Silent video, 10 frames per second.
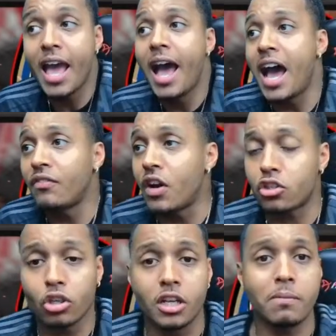
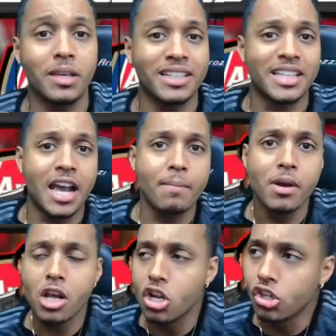Havertz on the meantime,
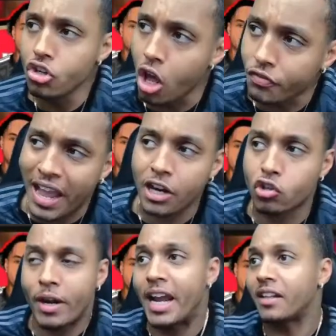not that
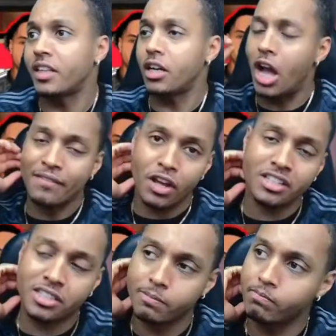great. I think
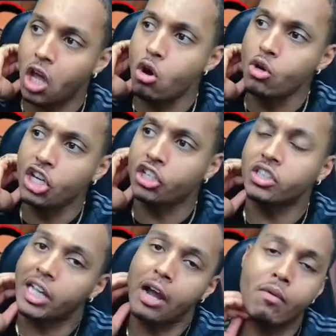Havertz, the only good
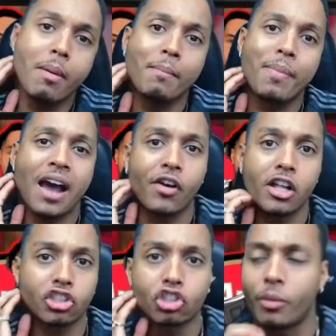thing I remember
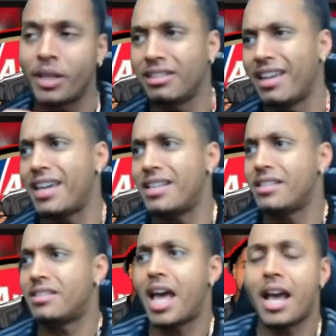Havertz doing
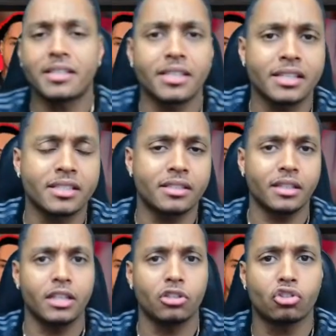is that assist
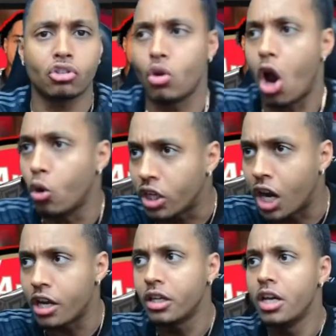into
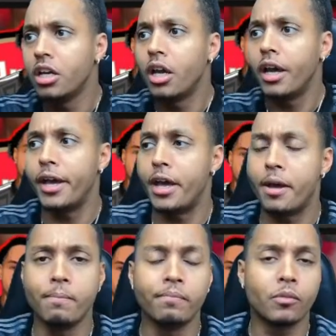Odegaard,
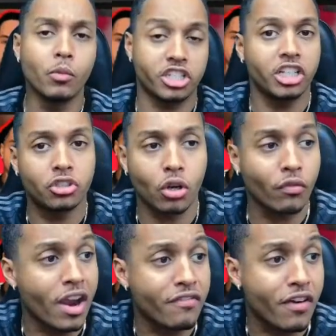which he took
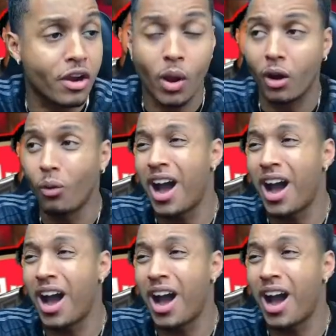very, very well.